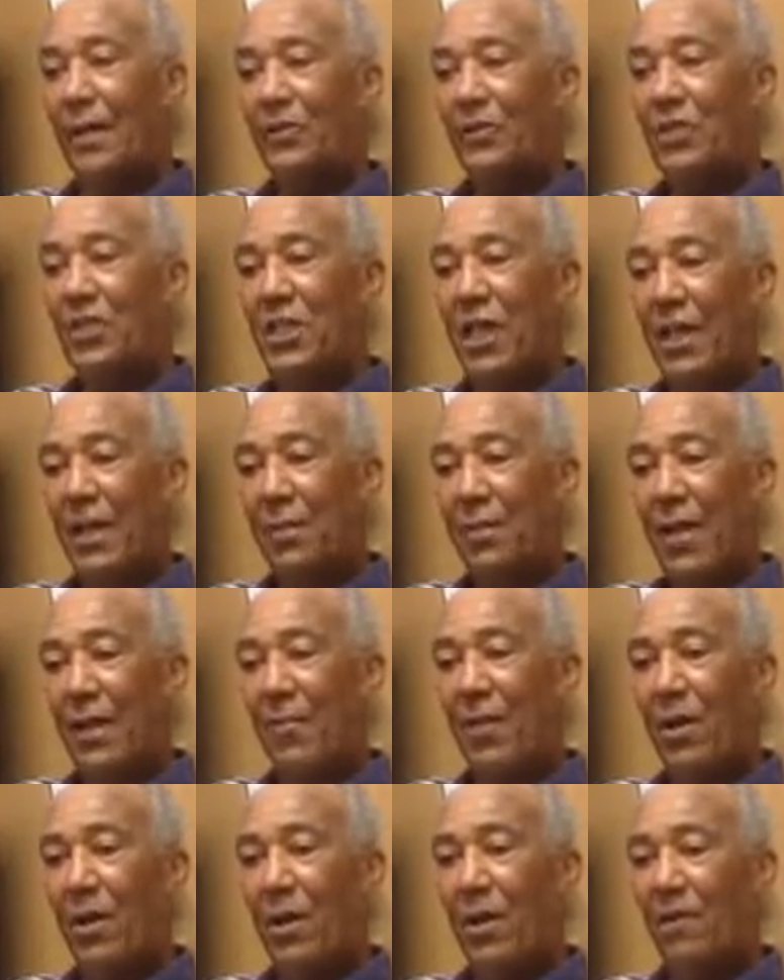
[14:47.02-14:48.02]
she came by
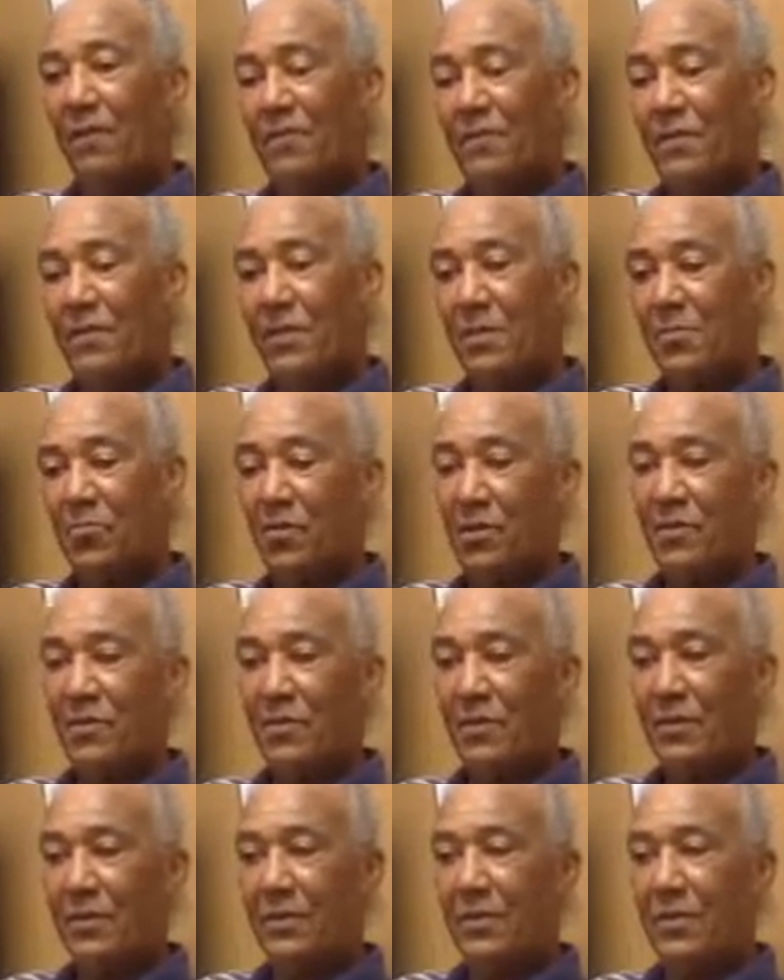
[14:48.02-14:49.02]
my office in
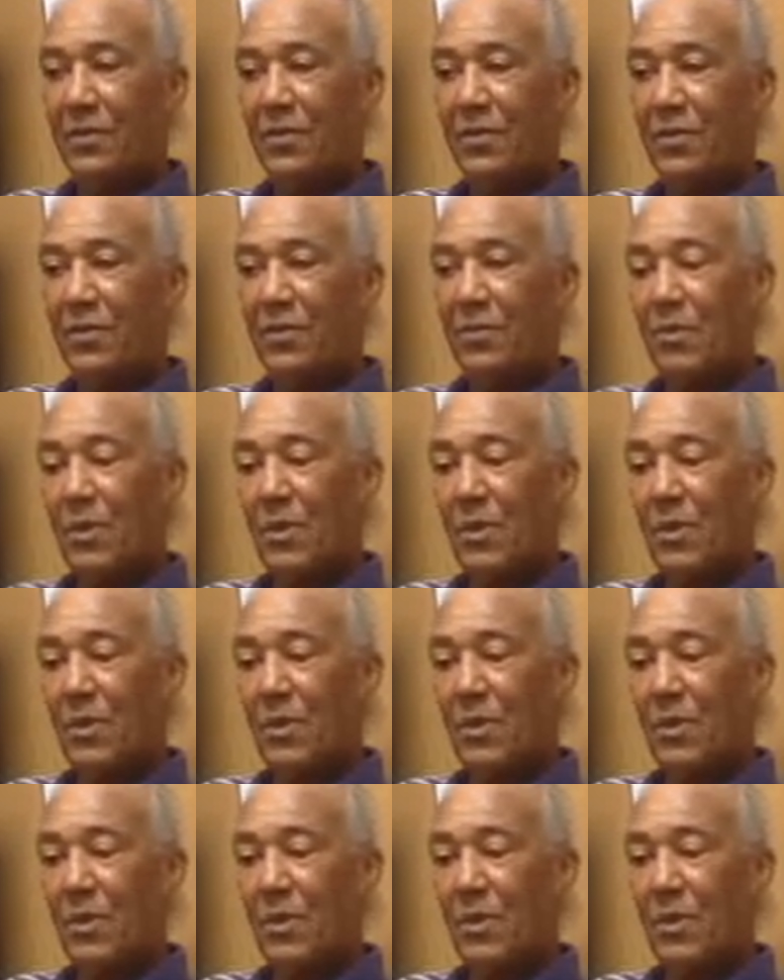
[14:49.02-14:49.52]
Princeville and said, Mr.